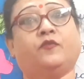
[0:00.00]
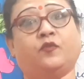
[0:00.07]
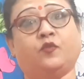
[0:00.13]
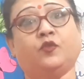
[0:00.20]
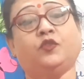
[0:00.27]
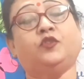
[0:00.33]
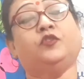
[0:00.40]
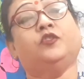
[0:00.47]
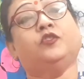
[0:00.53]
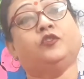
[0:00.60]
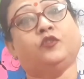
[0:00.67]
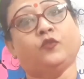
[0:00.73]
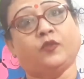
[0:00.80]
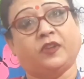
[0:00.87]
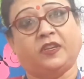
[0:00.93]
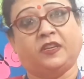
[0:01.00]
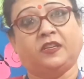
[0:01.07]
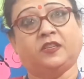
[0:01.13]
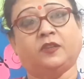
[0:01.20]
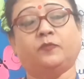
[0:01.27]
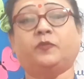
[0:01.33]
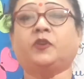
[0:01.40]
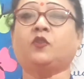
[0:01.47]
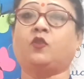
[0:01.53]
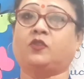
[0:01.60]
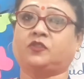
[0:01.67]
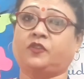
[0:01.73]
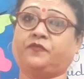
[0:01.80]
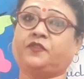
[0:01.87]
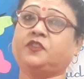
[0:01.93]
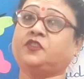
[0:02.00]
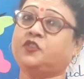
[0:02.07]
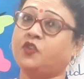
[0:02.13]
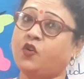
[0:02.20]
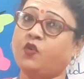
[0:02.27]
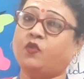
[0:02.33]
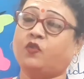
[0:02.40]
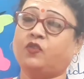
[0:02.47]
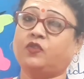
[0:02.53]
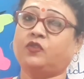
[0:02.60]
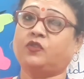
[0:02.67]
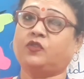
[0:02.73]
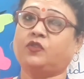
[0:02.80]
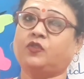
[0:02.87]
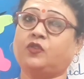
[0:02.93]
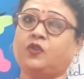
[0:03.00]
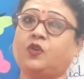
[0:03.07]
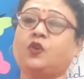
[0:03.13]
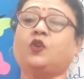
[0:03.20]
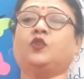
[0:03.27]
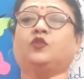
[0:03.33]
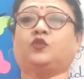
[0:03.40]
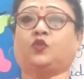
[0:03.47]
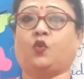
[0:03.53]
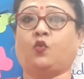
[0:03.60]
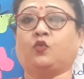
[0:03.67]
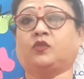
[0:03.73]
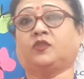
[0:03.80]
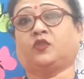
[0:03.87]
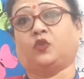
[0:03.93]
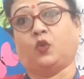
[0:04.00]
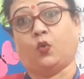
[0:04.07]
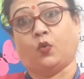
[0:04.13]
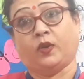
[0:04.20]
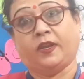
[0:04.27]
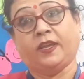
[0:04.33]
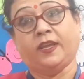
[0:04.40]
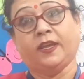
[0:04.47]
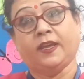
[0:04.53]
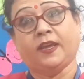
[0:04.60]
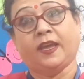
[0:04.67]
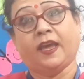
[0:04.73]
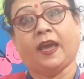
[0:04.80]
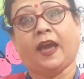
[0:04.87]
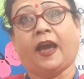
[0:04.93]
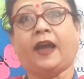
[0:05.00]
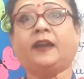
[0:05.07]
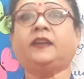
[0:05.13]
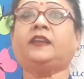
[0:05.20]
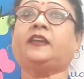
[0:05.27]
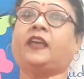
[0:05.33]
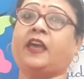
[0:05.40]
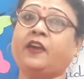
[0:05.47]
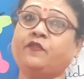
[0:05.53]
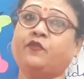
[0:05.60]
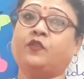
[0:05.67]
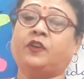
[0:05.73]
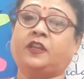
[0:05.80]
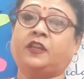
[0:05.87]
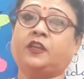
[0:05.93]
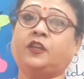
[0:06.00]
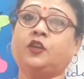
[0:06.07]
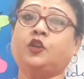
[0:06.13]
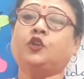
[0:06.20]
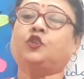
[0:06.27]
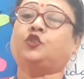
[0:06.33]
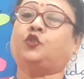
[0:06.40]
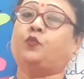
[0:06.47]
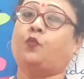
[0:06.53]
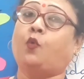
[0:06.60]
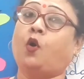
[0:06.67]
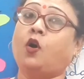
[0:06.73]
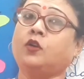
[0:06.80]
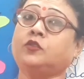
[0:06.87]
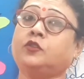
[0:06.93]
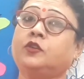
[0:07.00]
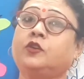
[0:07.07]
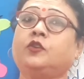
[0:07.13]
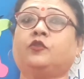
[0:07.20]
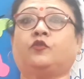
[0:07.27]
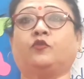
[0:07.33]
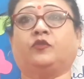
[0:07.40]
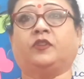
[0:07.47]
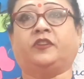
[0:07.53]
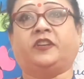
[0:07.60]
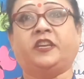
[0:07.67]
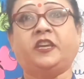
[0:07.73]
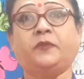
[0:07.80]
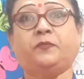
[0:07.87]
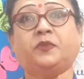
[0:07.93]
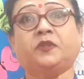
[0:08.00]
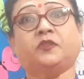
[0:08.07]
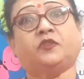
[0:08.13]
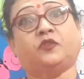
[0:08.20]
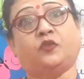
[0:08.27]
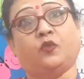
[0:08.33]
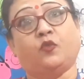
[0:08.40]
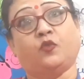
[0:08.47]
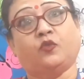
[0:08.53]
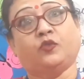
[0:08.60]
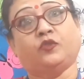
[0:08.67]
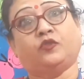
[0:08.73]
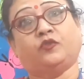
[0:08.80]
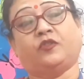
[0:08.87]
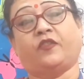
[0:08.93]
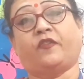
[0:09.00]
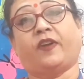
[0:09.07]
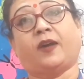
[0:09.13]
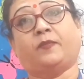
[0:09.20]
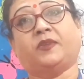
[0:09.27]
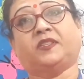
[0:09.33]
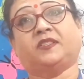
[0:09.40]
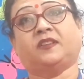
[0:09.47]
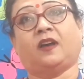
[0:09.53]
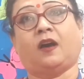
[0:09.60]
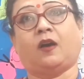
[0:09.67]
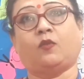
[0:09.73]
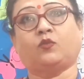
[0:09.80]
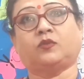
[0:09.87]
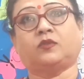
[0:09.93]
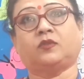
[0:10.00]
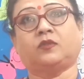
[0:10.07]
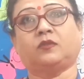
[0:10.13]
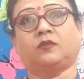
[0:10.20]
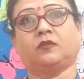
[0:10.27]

food to eat because of the snow. So slowly and carefully she walked through the deep snow to the rabbit's house.